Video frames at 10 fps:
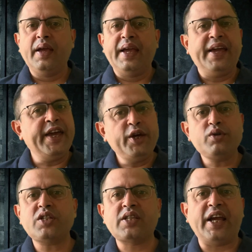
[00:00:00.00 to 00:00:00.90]
He
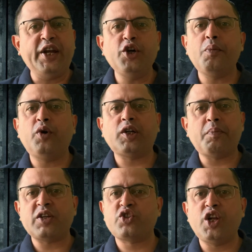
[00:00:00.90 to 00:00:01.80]
uses the ideomotor
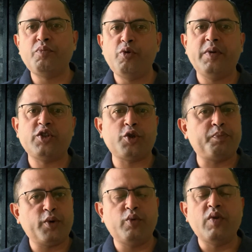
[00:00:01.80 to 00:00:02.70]
muscular movements to
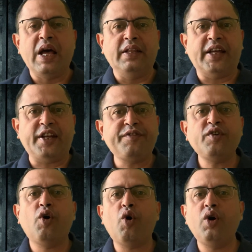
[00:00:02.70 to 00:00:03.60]
prove that if you
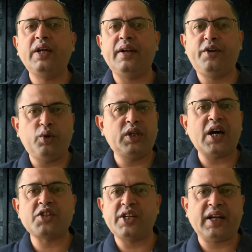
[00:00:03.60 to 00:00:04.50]
hold a
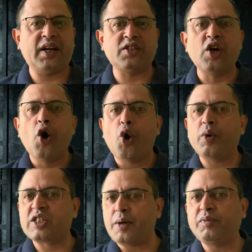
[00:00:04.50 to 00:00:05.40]
rudraksha necklace over
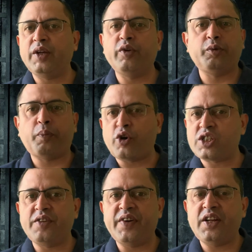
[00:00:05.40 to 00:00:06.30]
something with
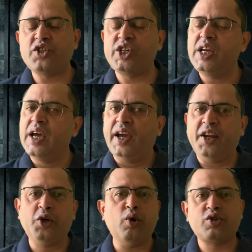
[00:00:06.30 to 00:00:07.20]
positive energy,
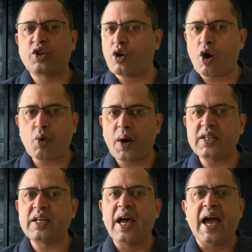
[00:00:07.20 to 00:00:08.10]
it goes
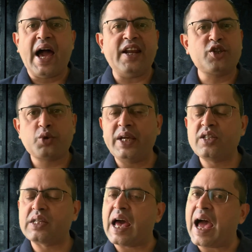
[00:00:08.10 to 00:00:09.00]
clockwise and it
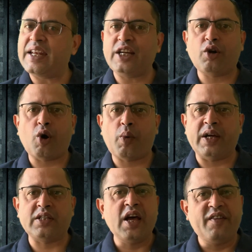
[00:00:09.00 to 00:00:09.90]
swings
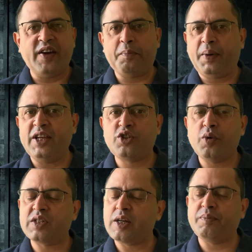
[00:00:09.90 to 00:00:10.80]
anti-clockwise when placed
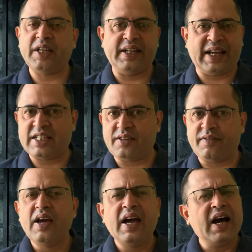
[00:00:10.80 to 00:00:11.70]
over something negative.
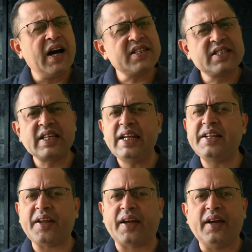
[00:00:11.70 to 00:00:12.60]
A silly
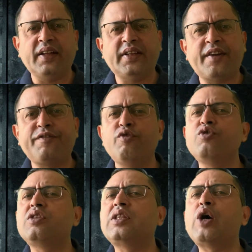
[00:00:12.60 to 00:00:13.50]
trick that
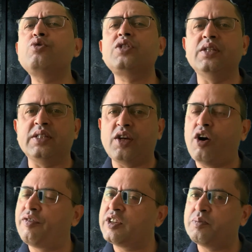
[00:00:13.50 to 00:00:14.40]
fools thousands
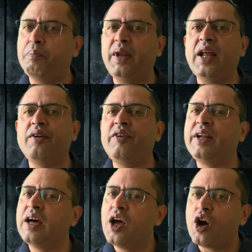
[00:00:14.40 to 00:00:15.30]
of his beloved
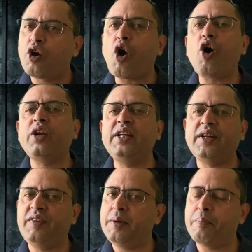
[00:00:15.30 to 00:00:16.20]

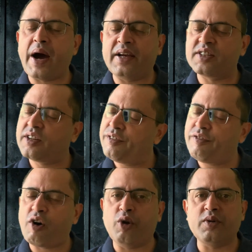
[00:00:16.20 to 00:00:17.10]
cognitively biased
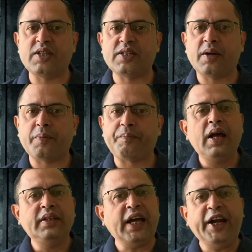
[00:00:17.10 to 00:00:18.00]
followers.
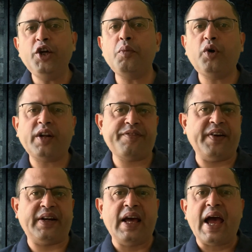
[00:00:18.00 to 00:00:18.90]
The ideomotor
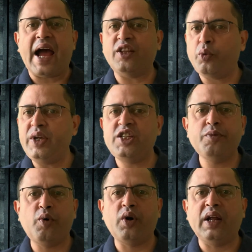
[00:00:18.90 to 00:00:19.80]
effect and the Ouija
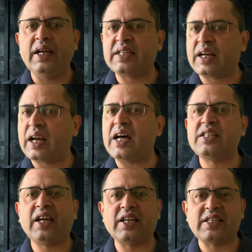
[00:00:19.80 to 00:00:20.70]
board is a
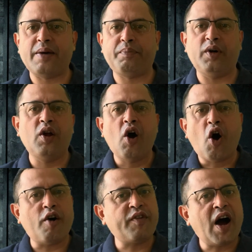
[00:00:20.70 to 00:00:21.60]
classic example
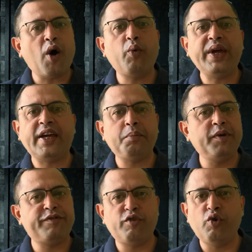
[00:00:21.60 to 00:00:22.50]
of how we can be
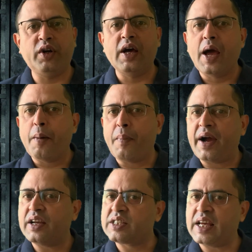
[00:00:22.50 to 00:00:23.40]
fooled
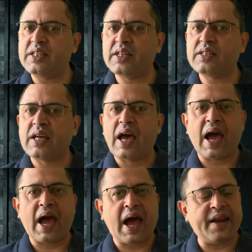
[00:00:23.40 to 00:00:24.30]
by our senses
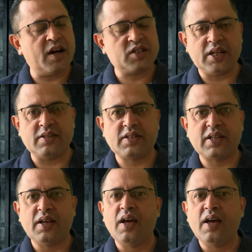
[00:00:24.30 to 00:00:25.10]
and ourselves.